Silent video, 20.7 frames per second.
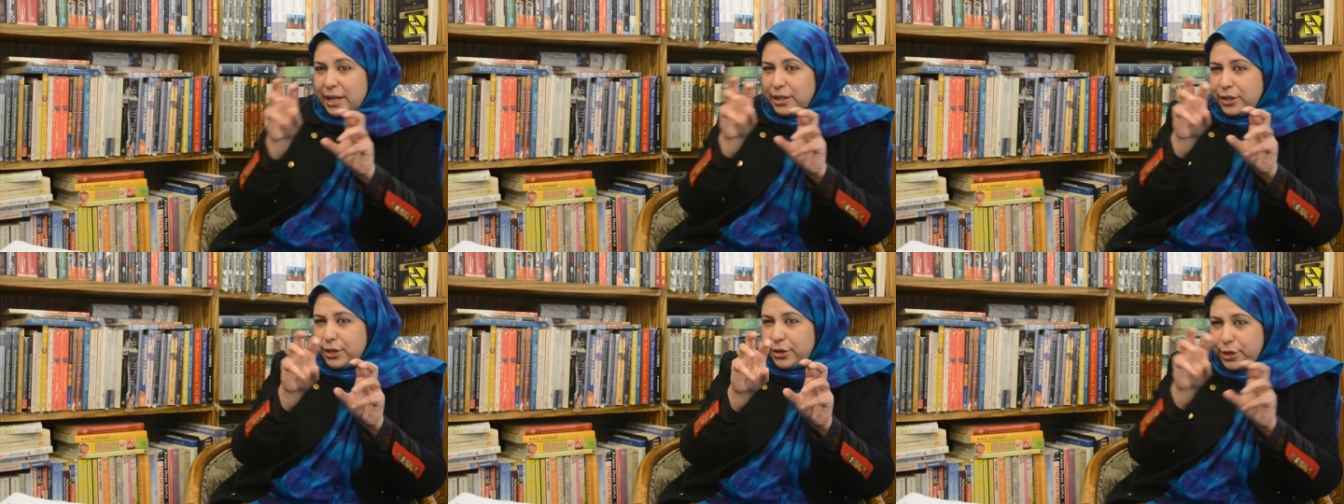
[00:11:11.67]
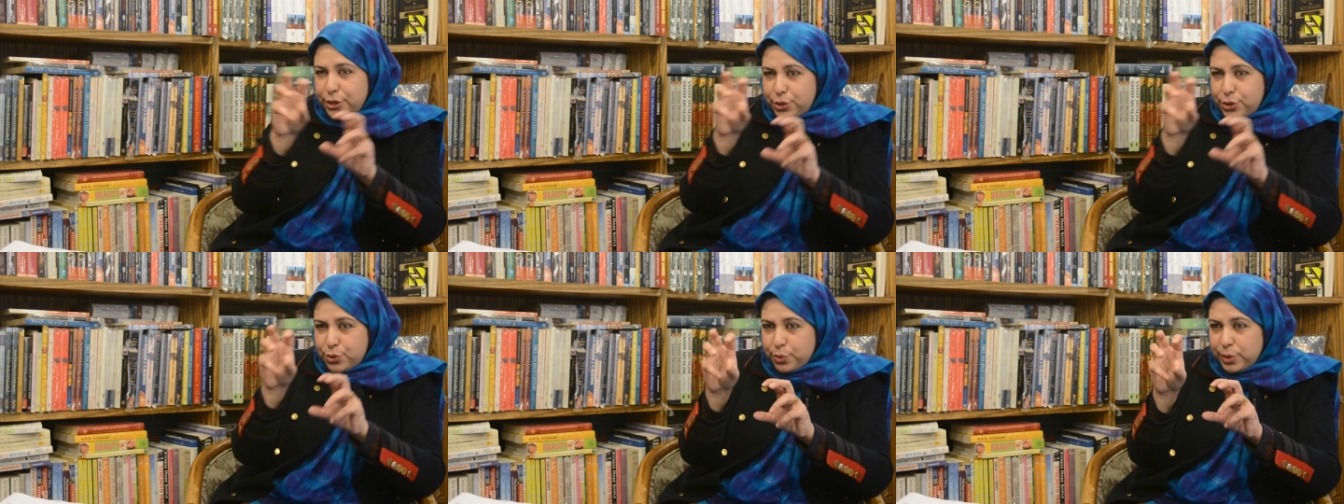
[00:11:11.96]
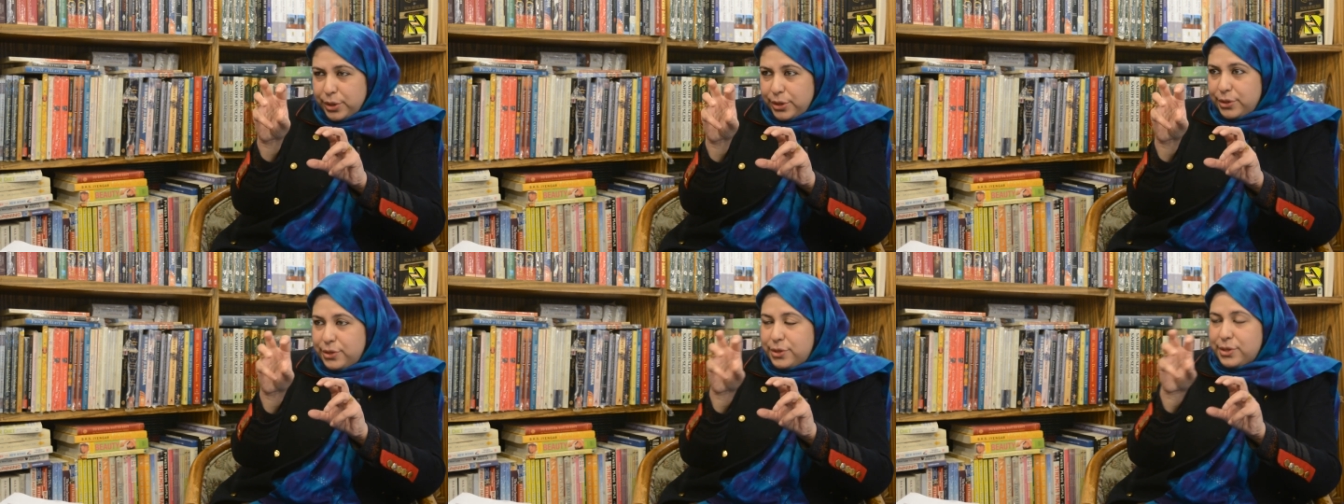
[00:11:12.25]
the
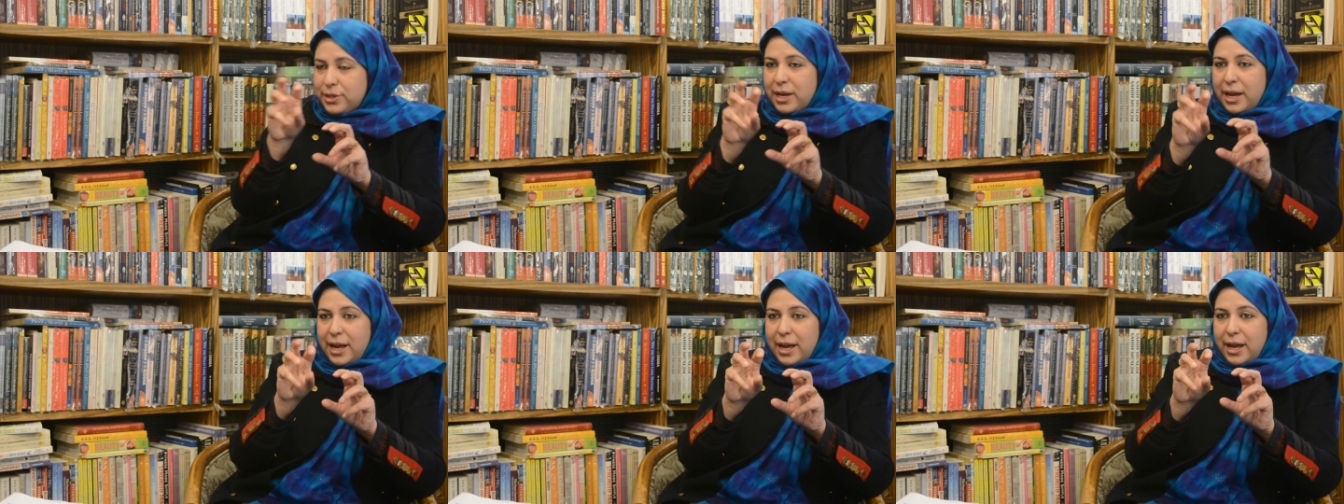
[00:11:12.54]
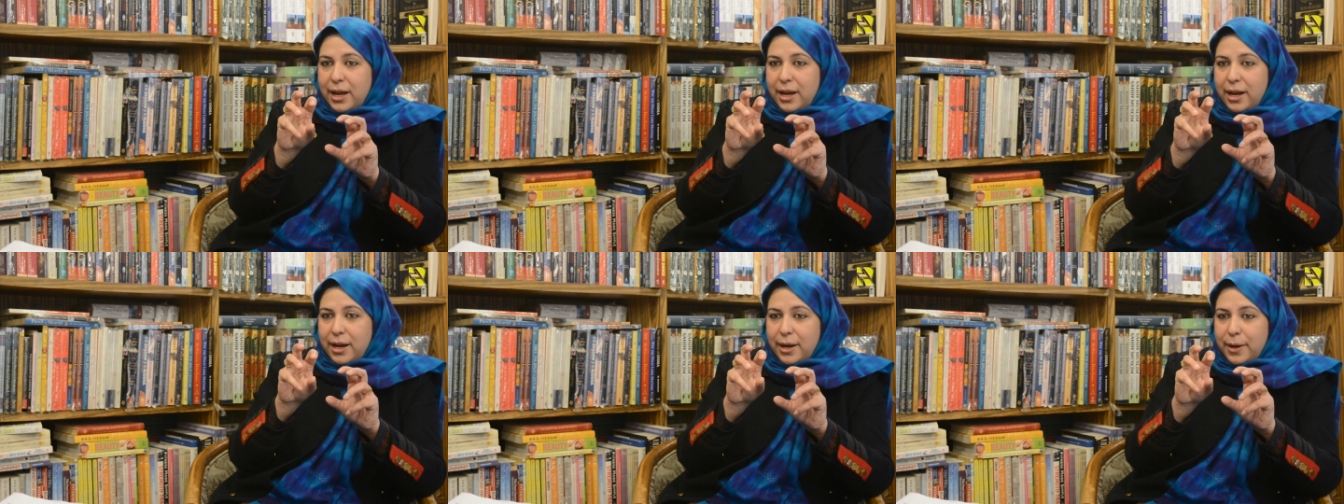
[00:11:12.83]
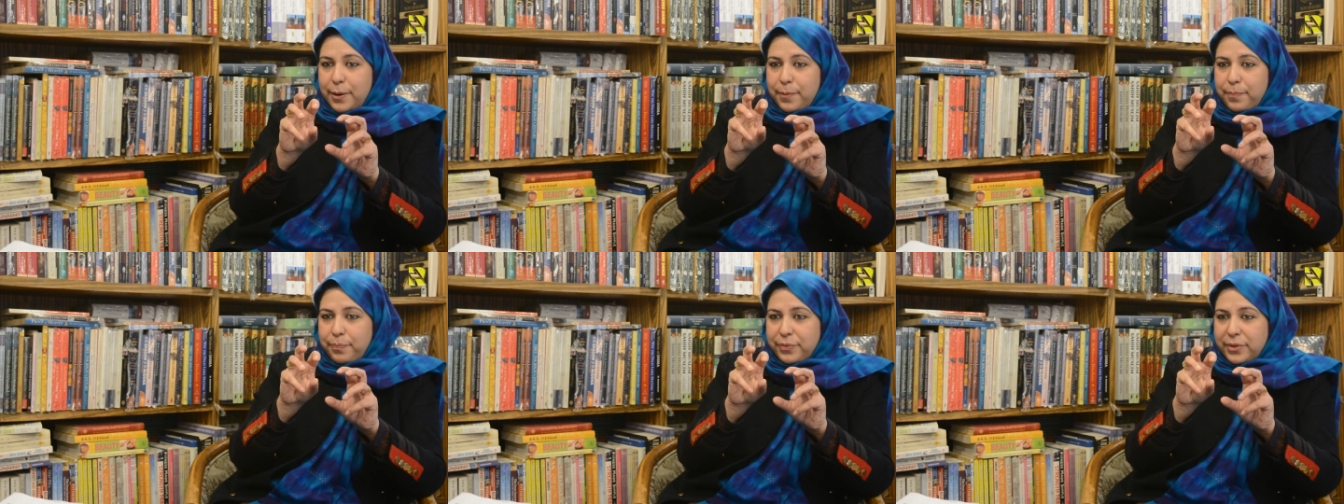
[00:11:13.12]
rituals,
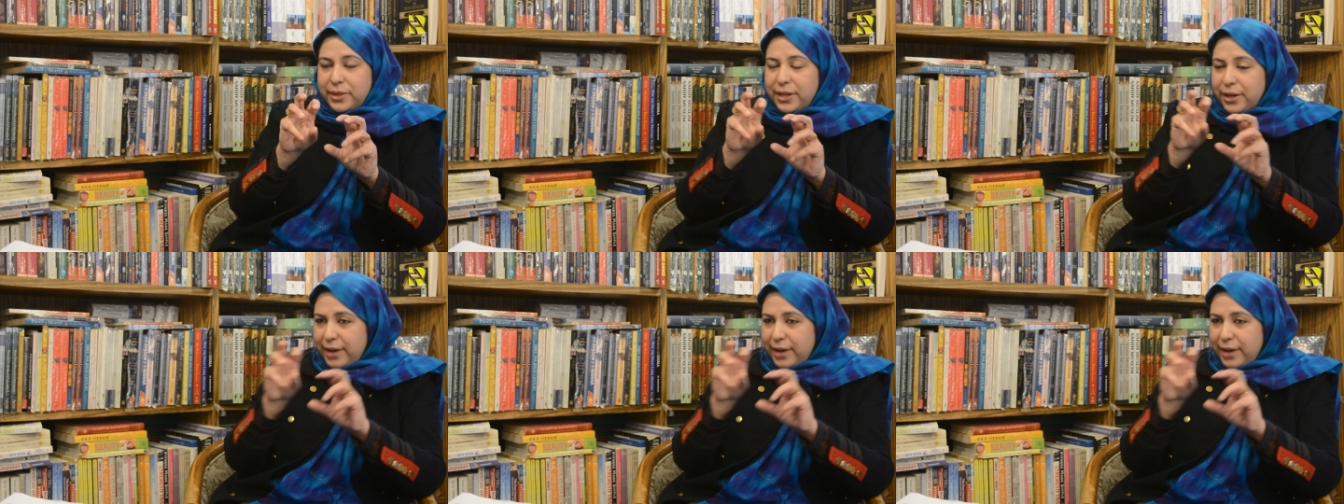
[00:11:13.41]
um, the